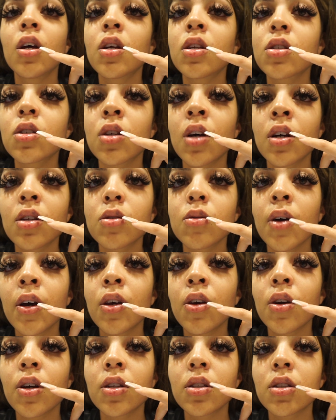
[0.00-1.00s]
So that's why
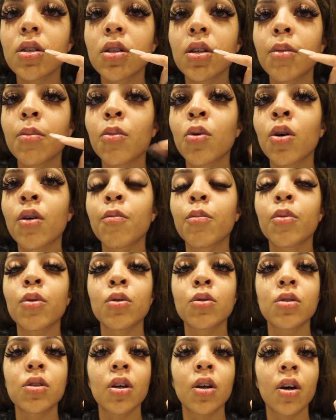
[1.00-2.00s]
you can see more
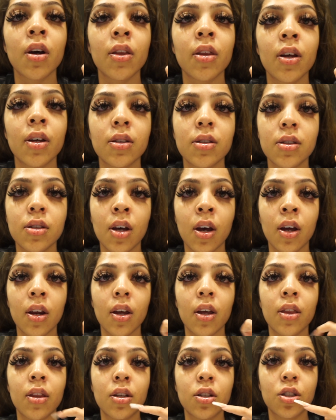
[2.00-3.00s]
bruising on that side.
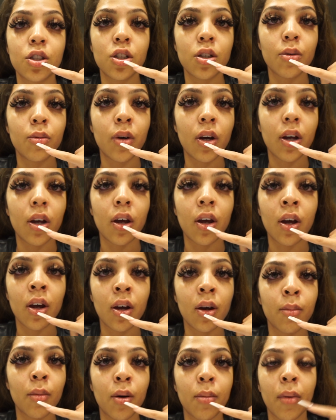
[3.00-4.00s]
And then she went
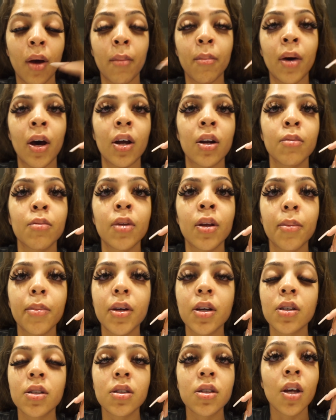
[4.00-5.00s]
ham on my bottom lip
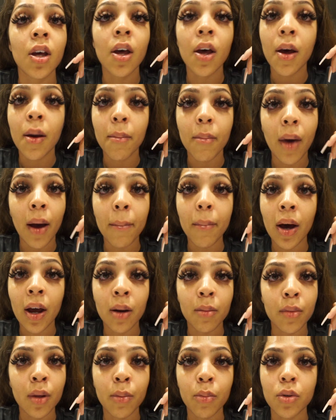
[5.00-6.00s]
because my
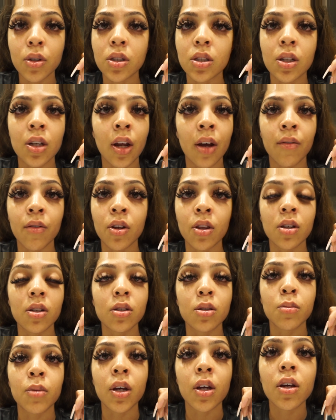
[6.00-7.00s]
bottom lip was never
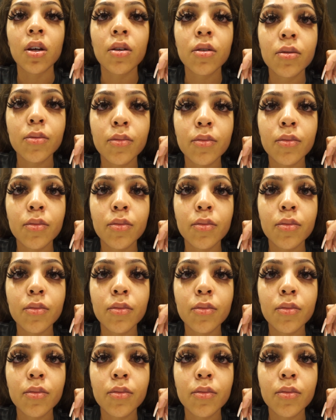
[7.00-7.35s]
this big.